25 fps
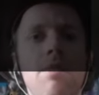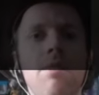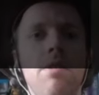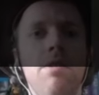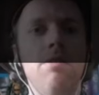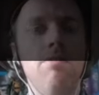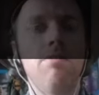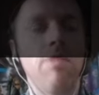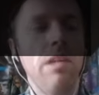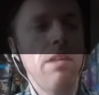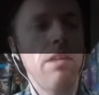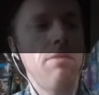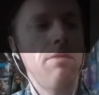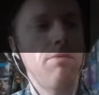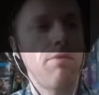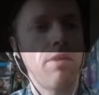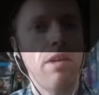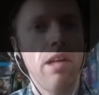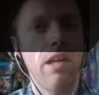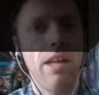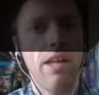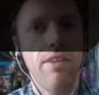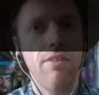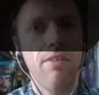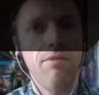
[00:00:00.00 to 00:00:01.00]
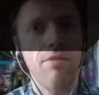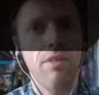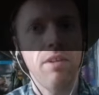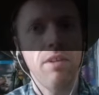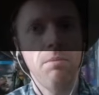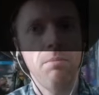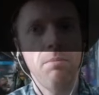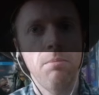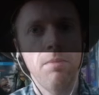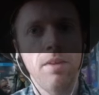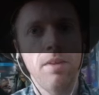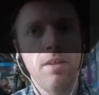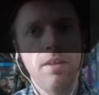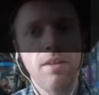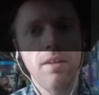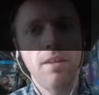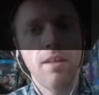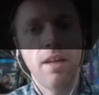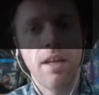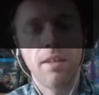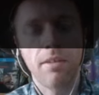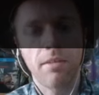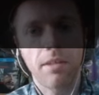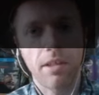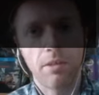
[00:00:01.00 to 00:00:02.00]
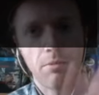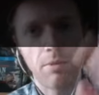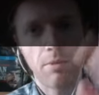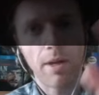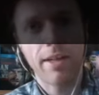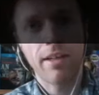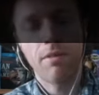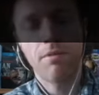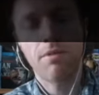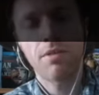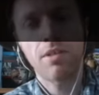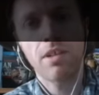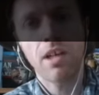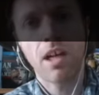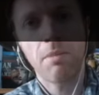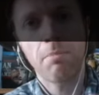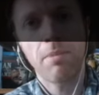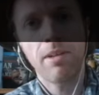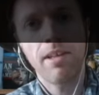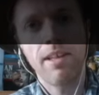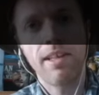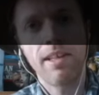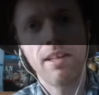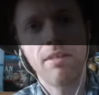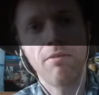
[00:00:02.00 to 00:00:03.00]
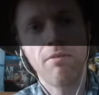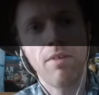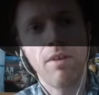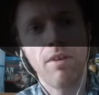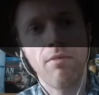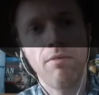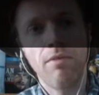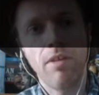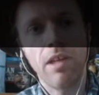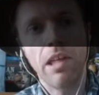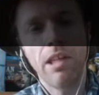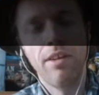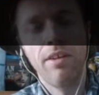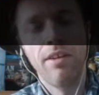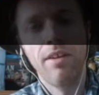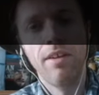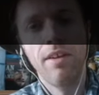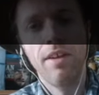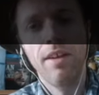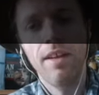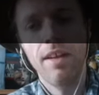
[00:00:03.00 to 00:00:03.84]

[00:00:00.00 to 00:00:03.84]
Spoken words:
was a villain for a lot of the film. As I said, Randolph Scott playing a villain